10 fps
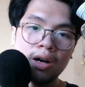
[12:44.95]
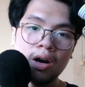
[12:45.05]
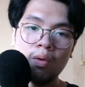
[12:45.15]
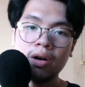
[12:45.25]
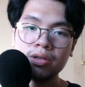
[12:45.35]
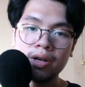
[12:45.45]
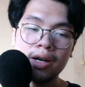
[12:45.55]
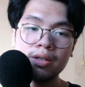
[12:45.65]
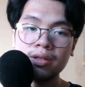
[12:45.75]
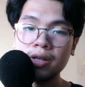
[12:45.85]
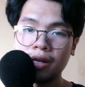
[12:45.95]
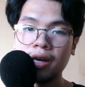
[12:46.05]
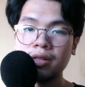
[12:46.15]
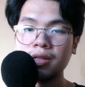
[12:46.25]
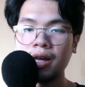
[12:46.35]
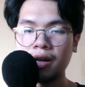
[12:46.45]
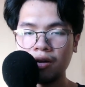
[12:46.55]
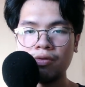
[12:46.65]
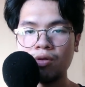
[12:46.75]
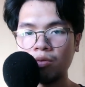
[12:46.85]
Hawas Ice decants at
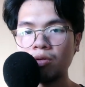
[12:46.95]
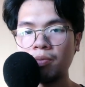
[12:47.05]
an affordable